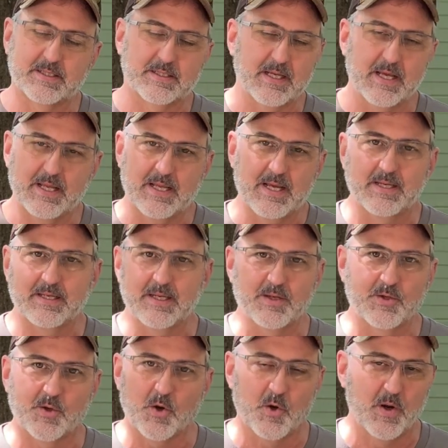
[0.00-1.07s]
say, that
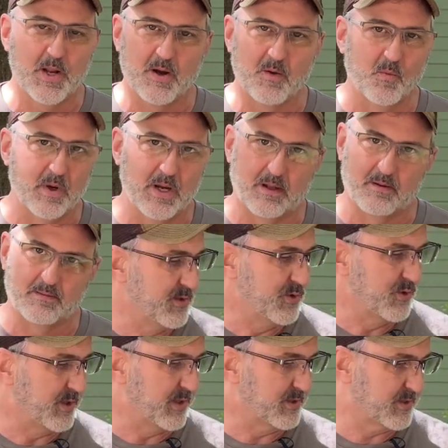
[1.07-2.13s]
didn't turn out well.
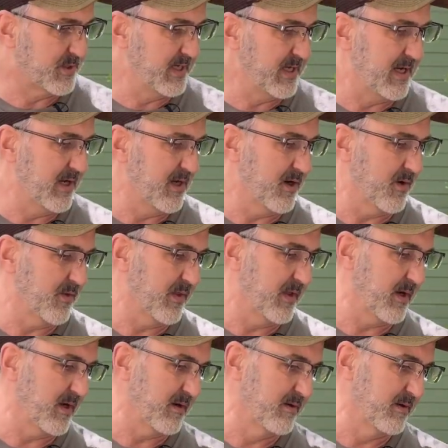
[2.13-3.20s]
You can see here the